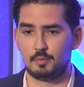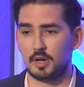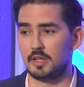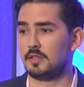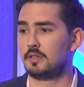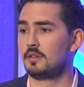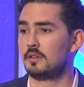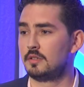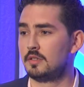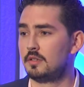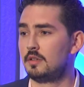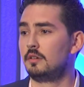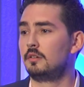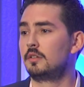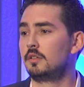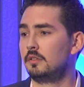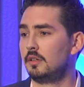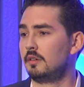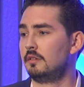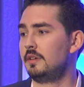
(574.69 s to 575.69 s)
but it's
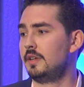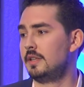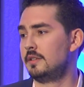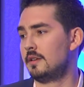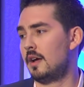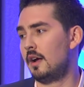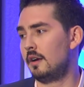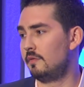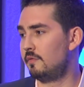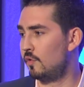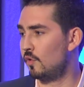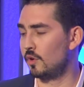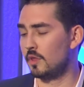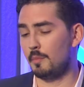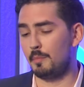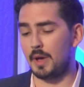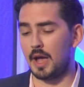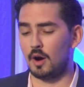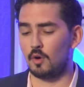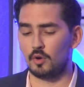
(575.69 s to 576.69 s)
still clearly designed for
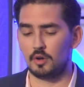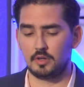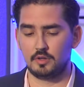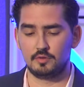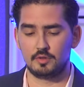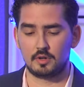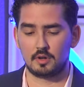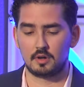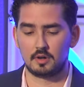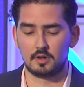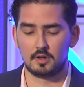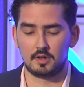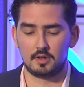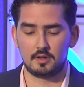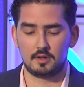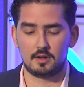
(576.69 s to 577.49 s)
the power user.